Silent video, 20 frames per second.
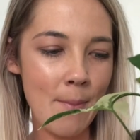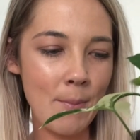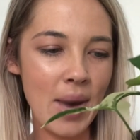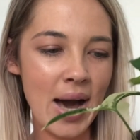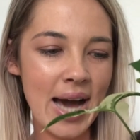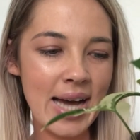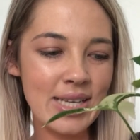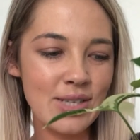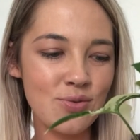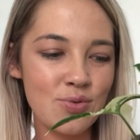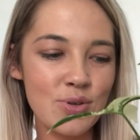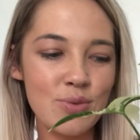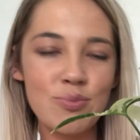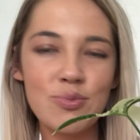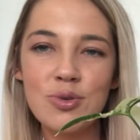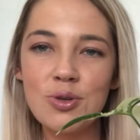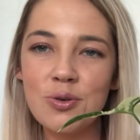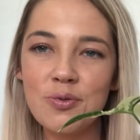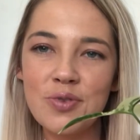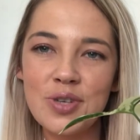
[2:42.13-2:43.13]
might
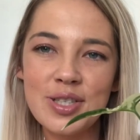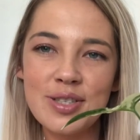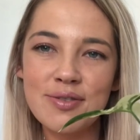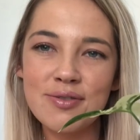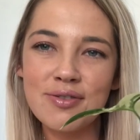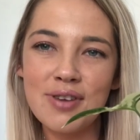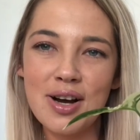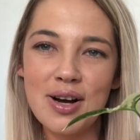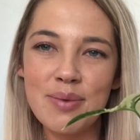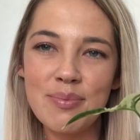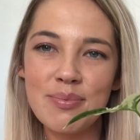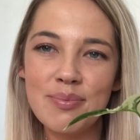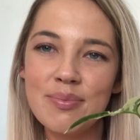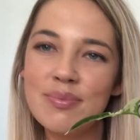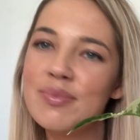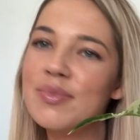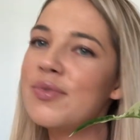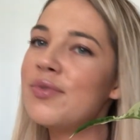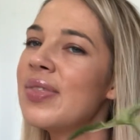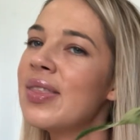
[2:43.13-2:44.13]
remove it from
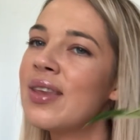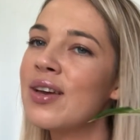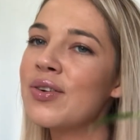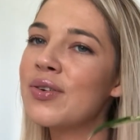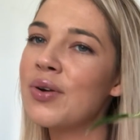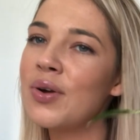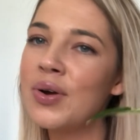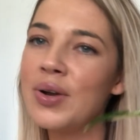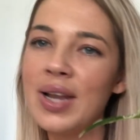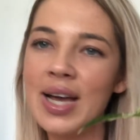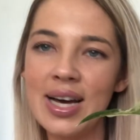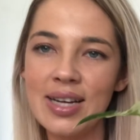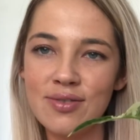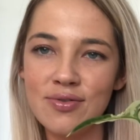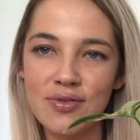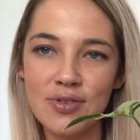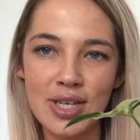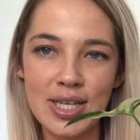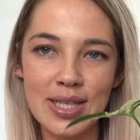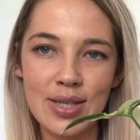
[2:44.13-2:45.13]
the grow light
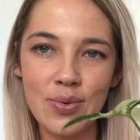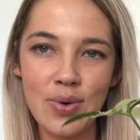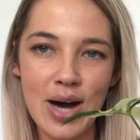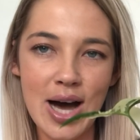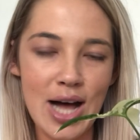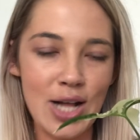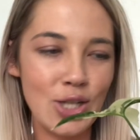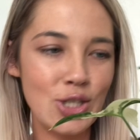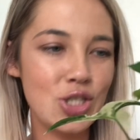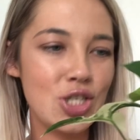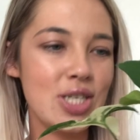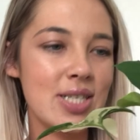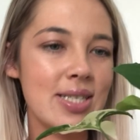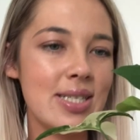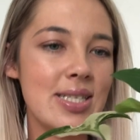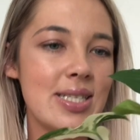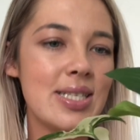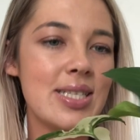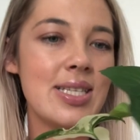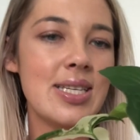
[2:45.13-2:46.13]
for a little while
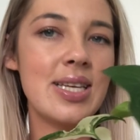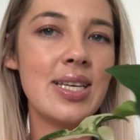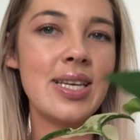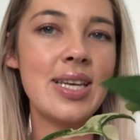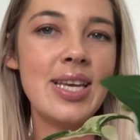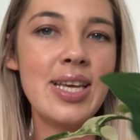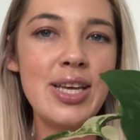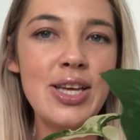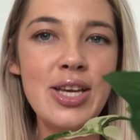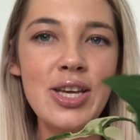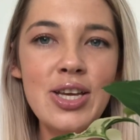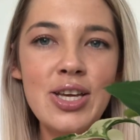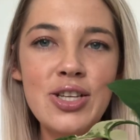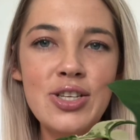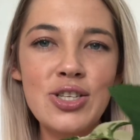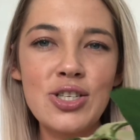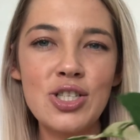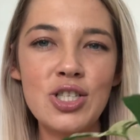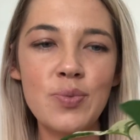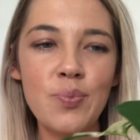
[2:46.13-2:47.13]
just
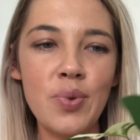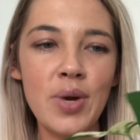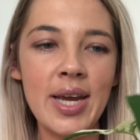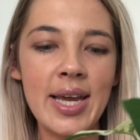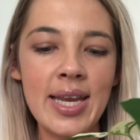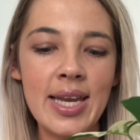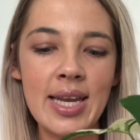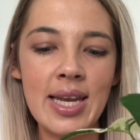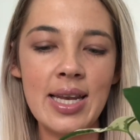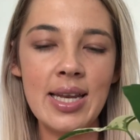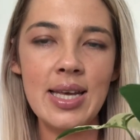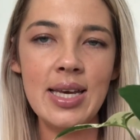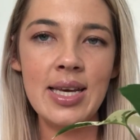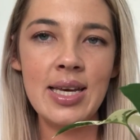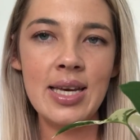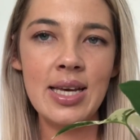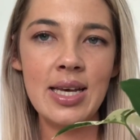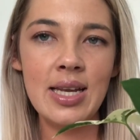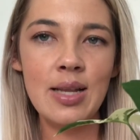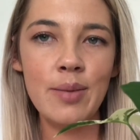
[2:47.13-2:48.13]
to bring in a
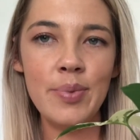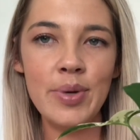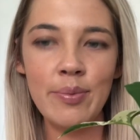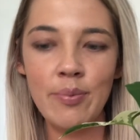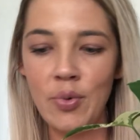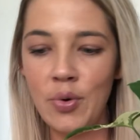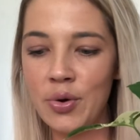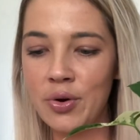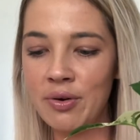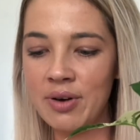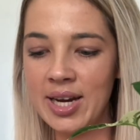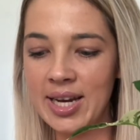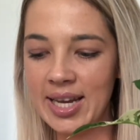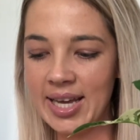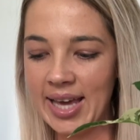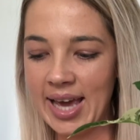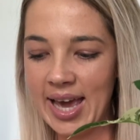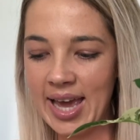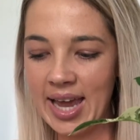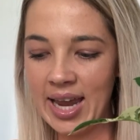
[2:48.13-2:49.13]
little bit more green
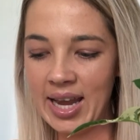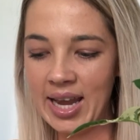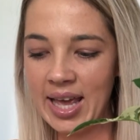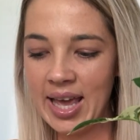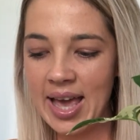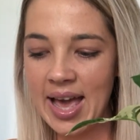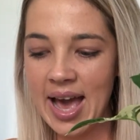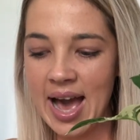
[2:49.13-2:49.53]
again.